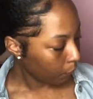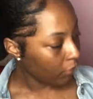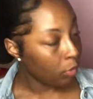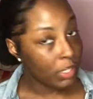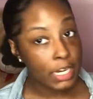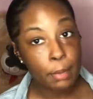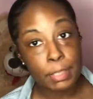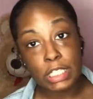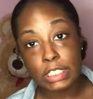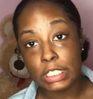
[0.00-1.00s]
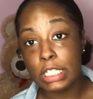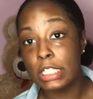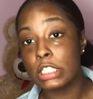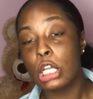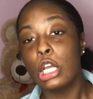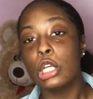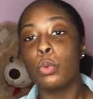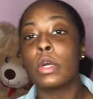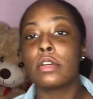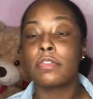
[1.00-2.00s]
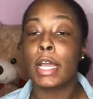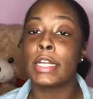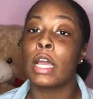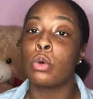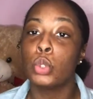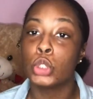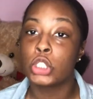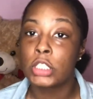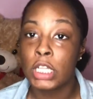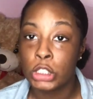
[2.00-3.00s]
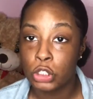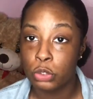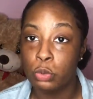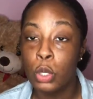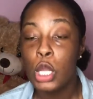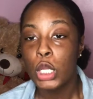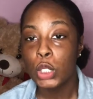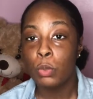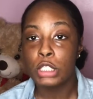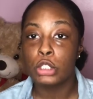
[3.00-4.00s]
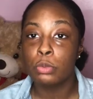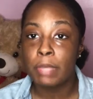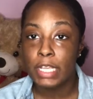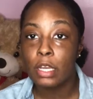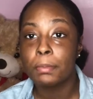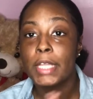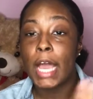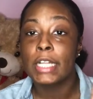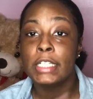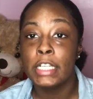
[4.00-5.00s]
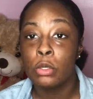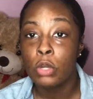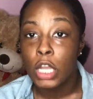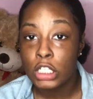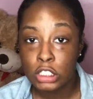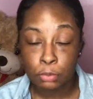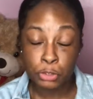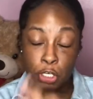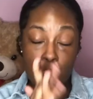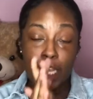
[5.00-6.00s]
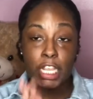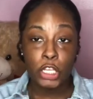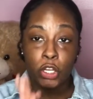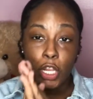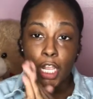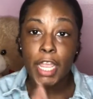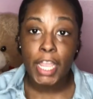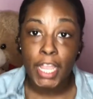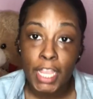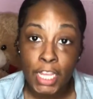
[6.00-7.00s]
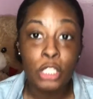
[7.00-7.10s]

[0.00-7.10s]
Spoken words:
What that means is you want to find out who you're selling to. You want to make up the ideal customer in your head.